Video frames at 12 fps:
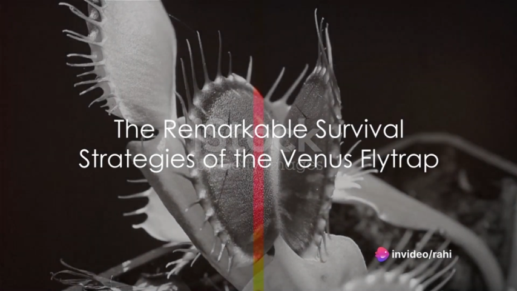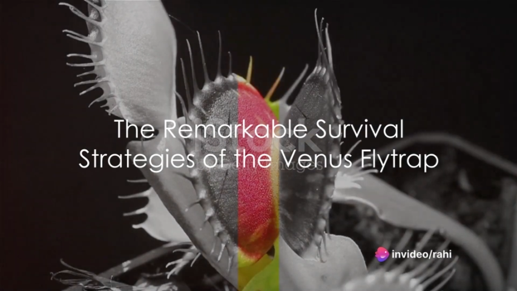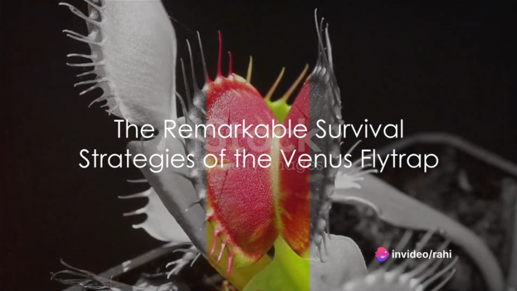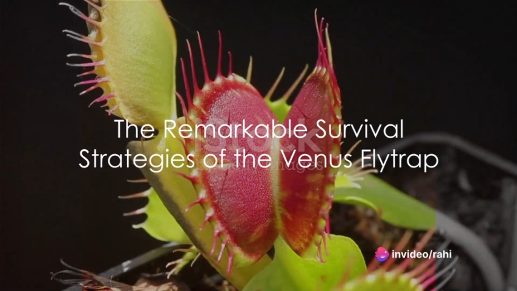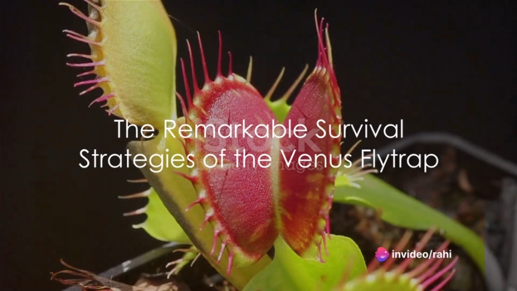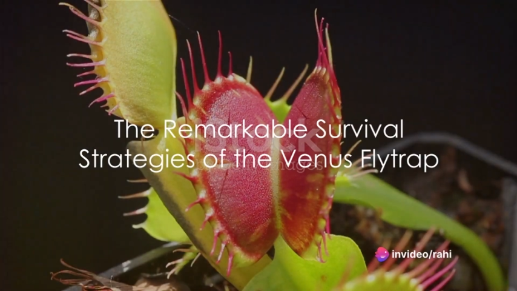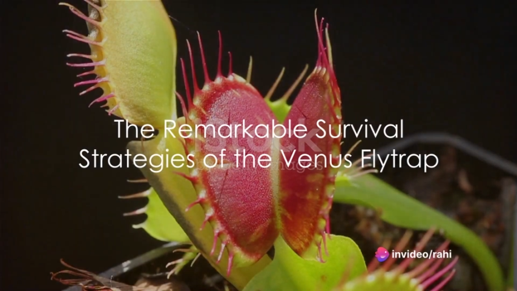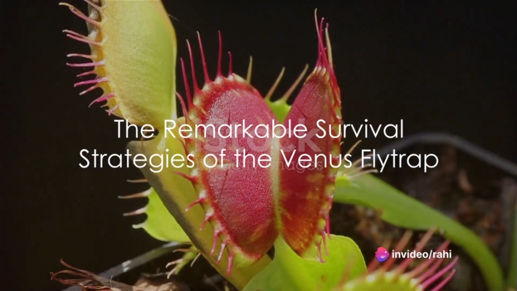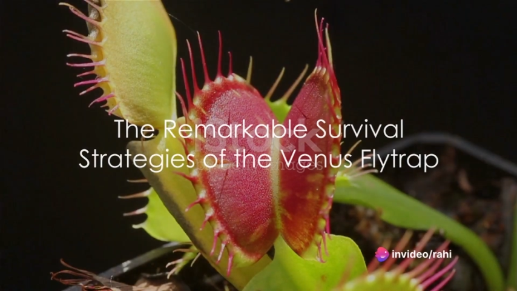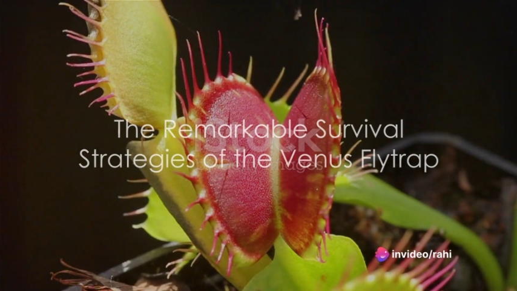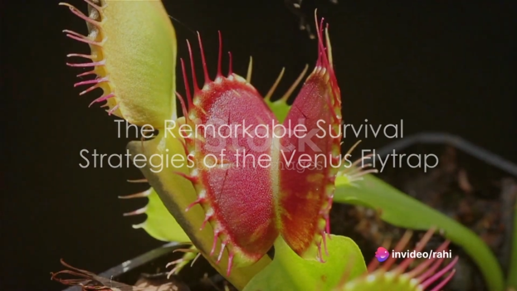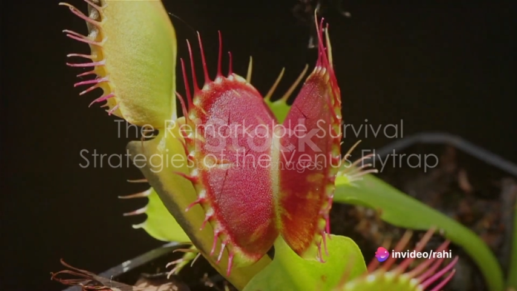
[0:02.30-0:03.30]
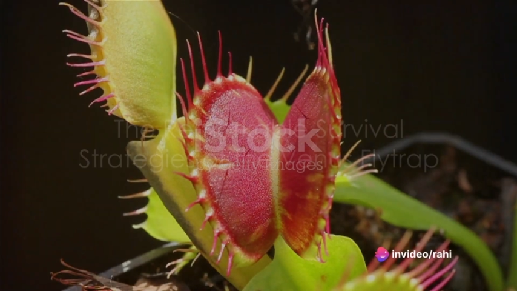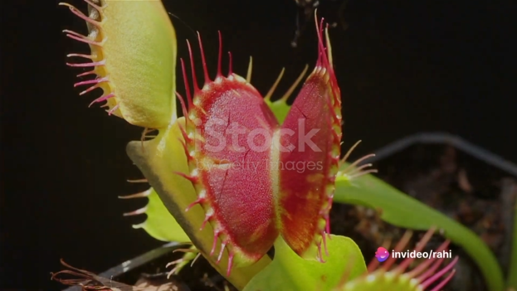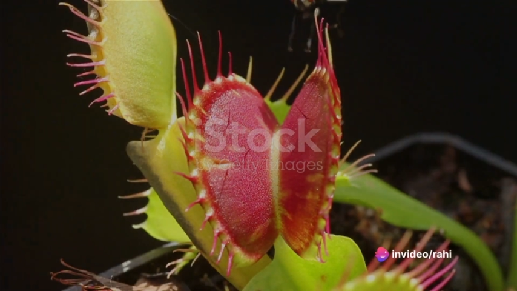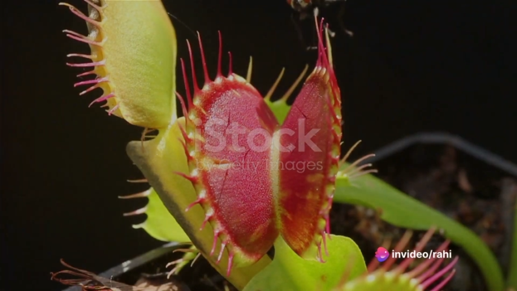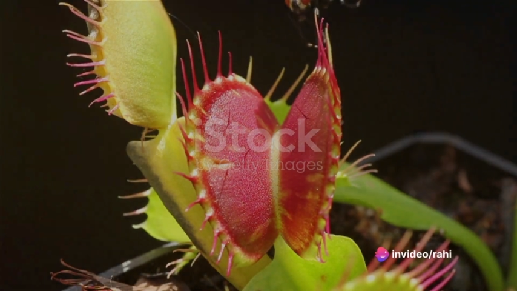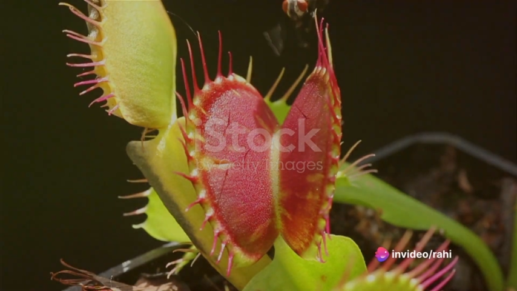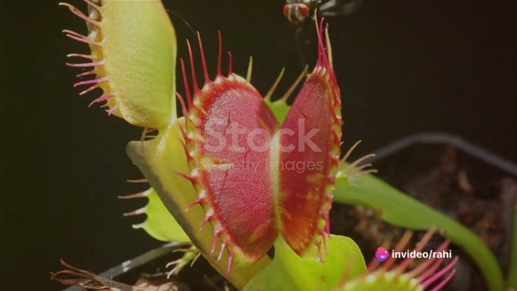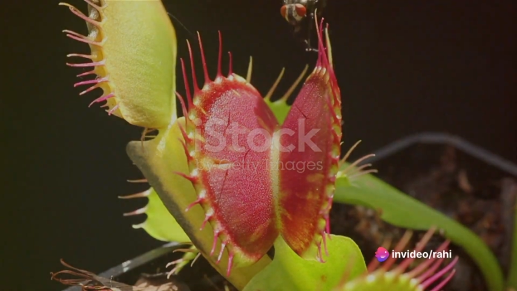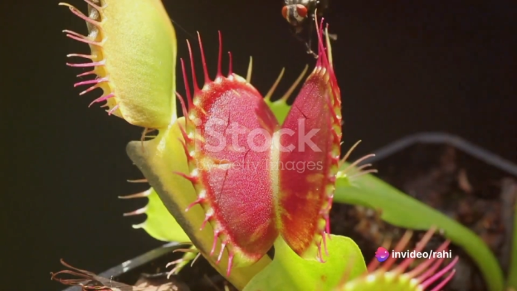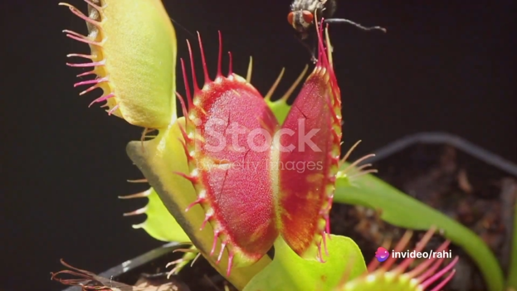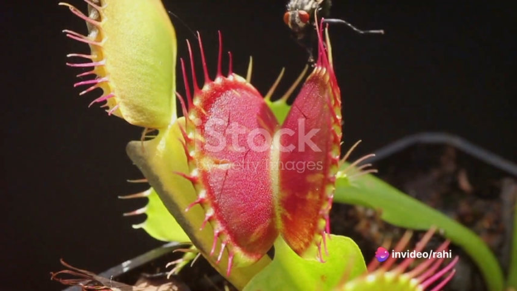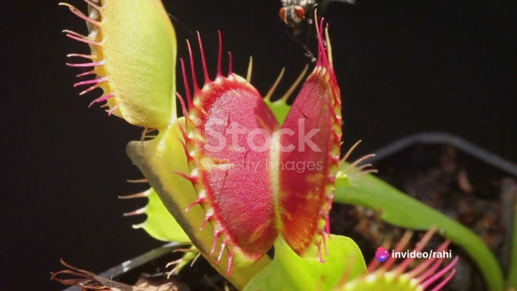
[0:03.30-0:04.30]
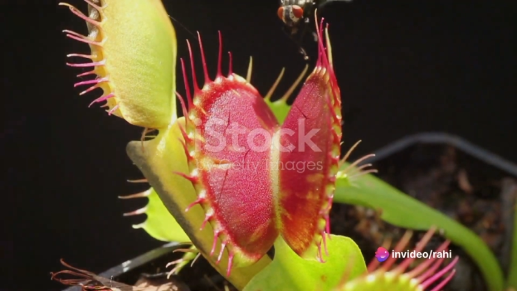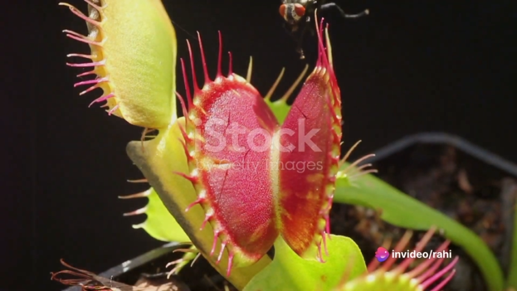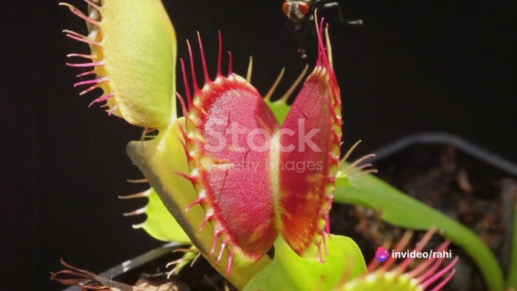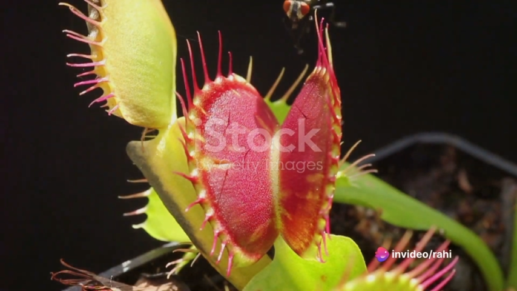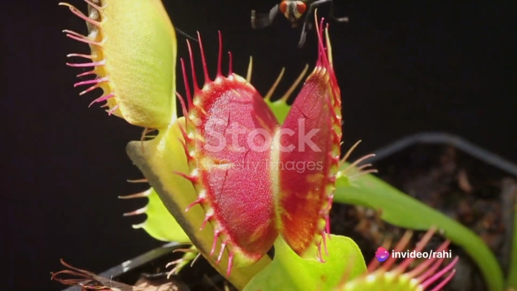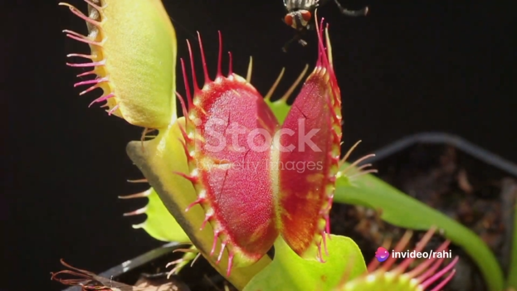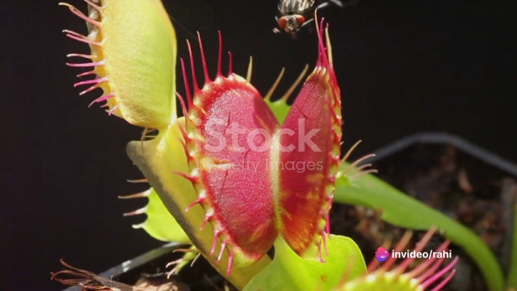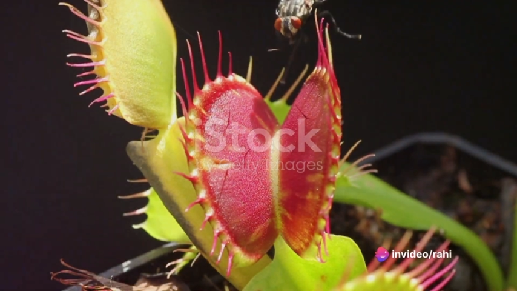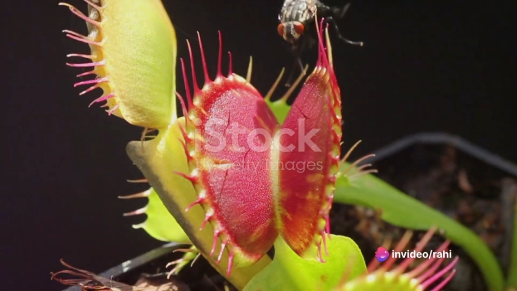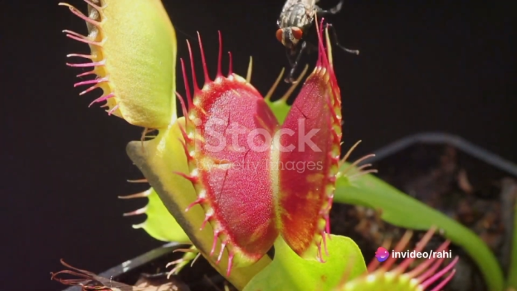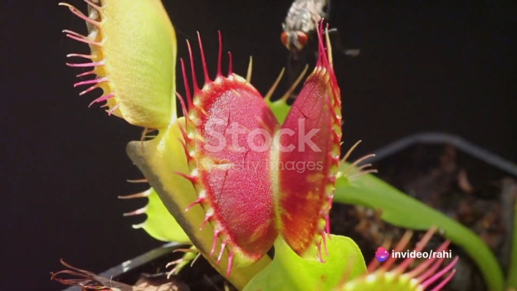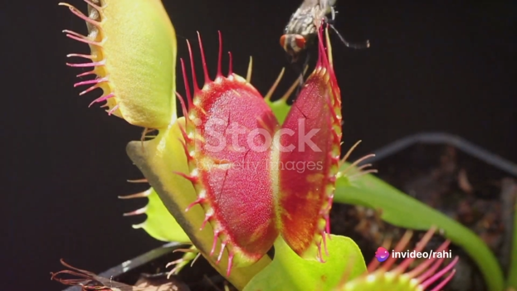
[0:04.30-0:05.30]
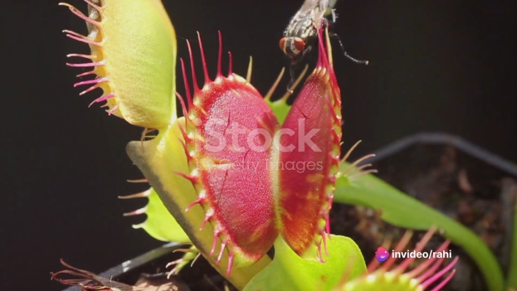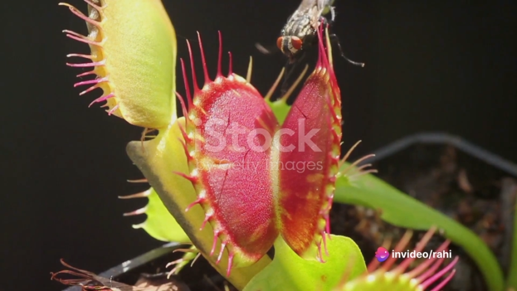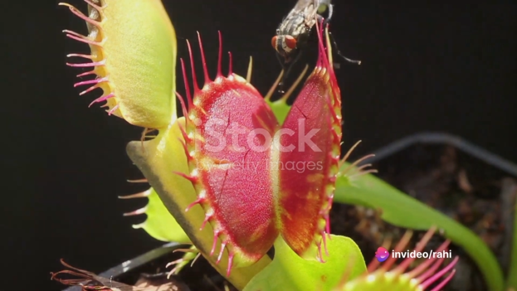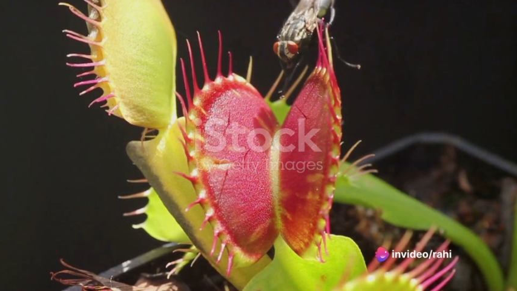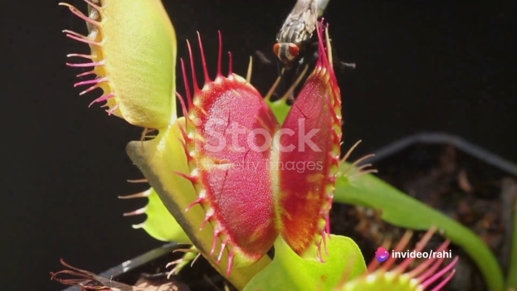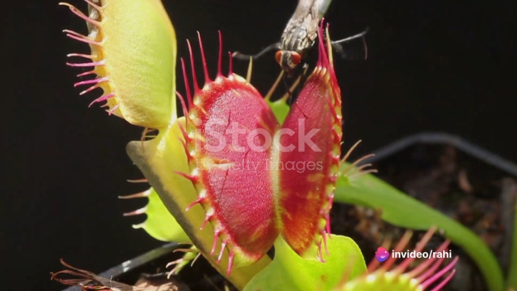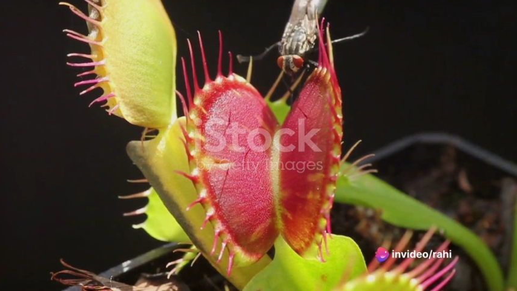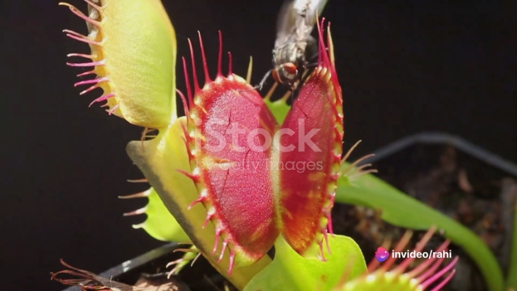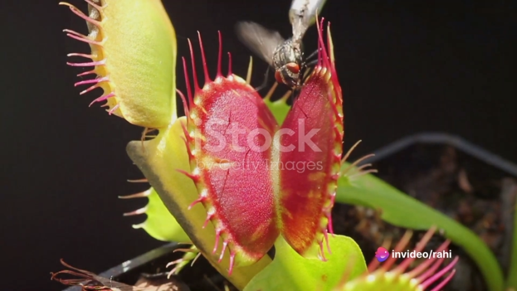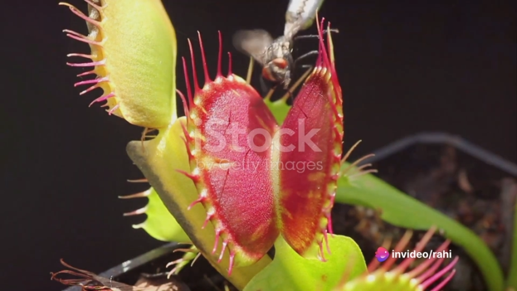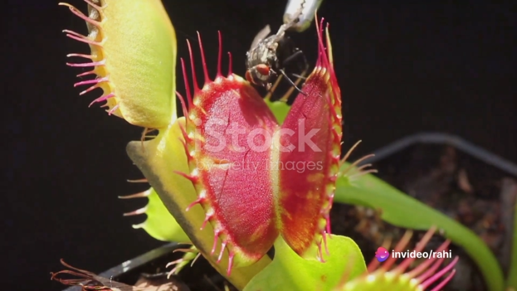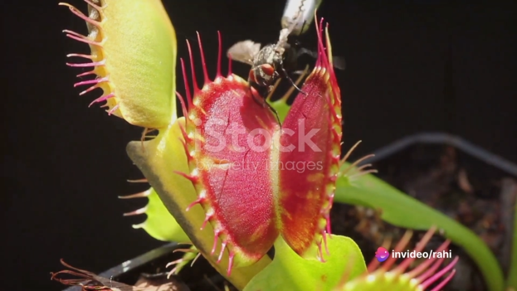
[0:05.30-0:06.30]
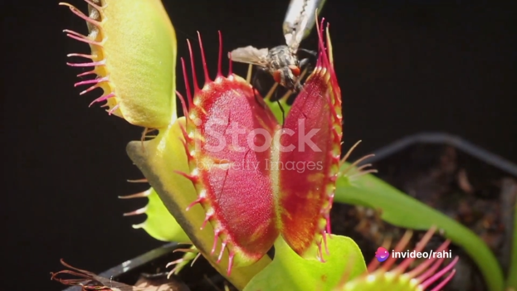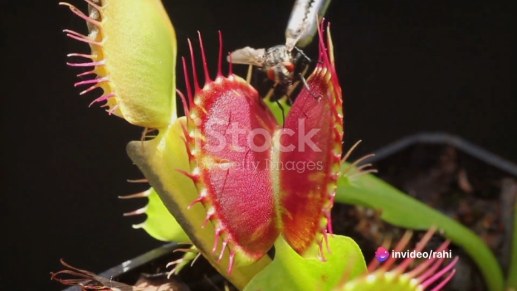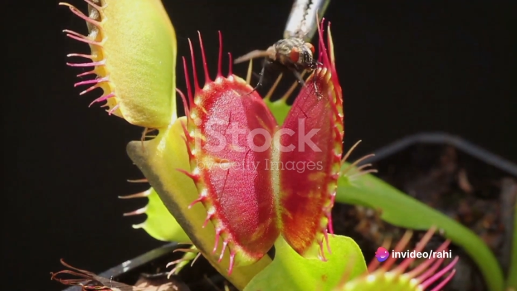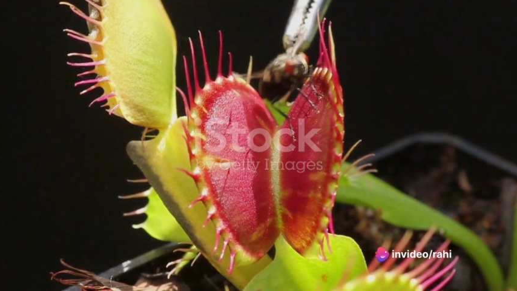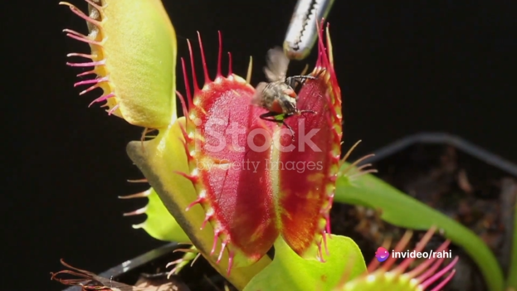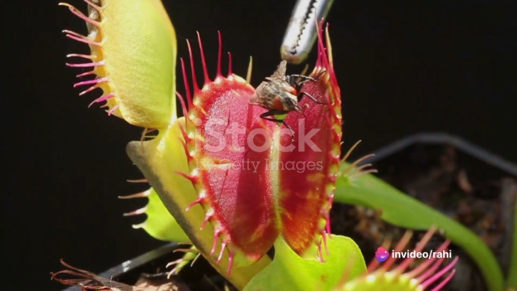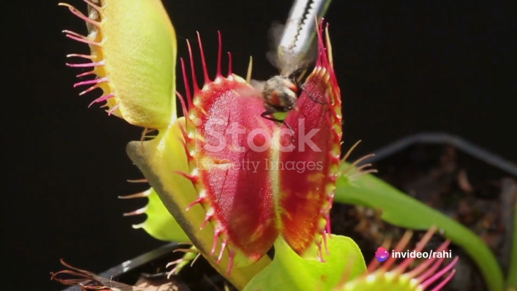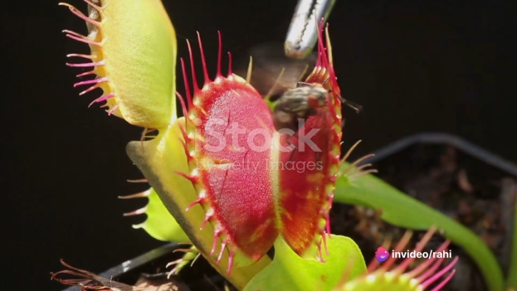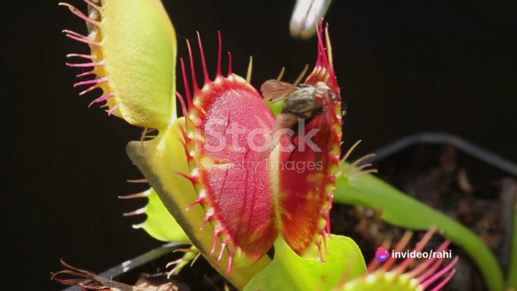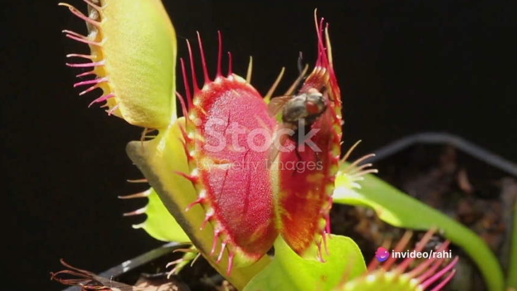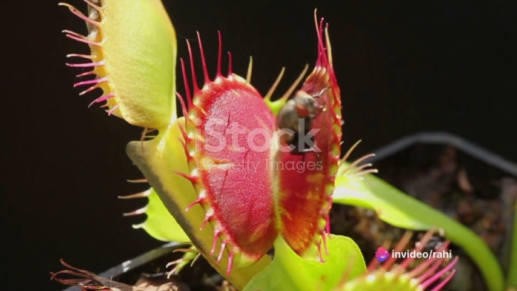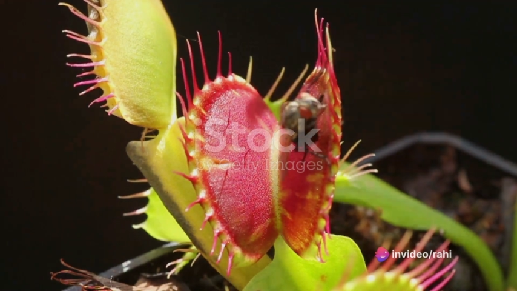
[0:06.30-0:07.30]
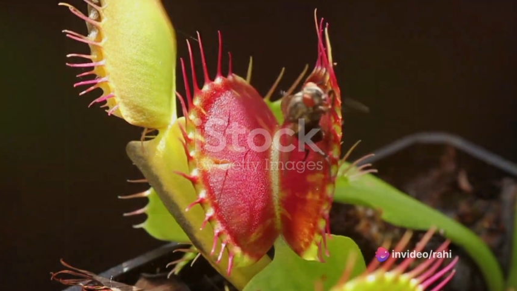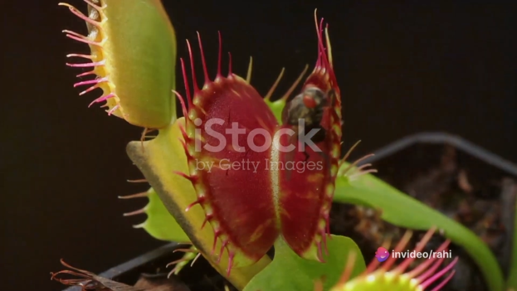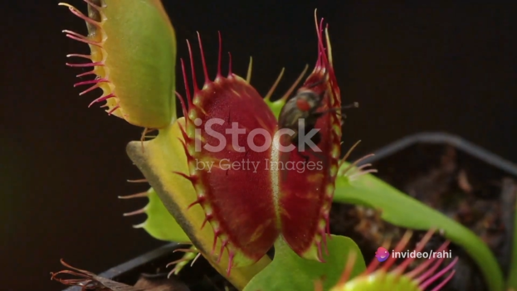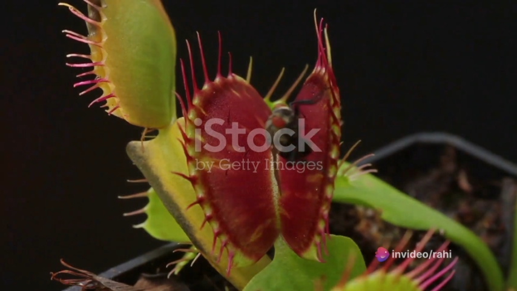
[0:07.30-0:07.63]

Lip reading: No face is visible, so there are no lips to read.